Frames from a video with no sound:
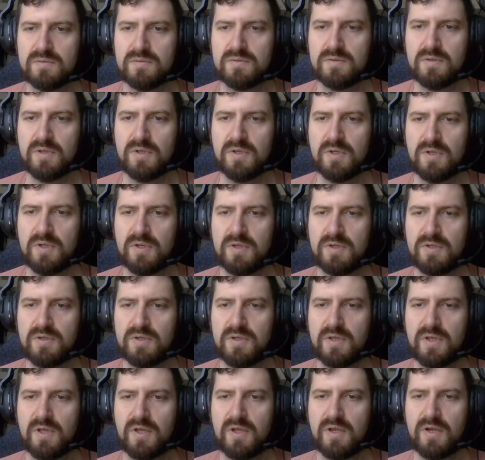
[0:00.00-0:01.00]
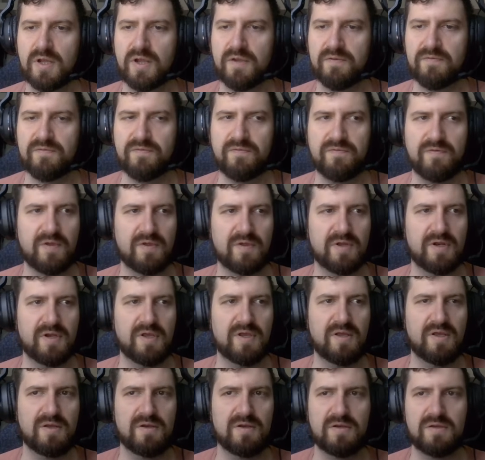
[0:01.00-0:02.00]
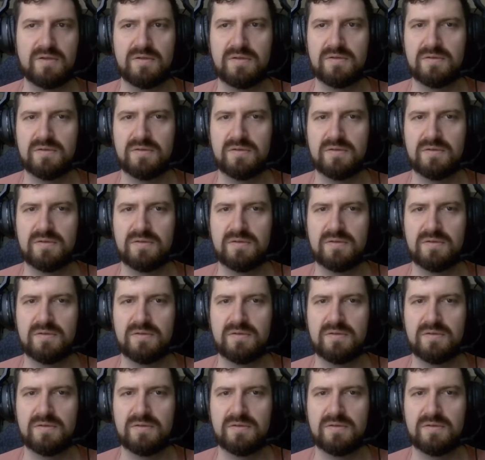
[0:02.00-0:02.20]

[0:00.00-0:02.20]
and then I fill it in.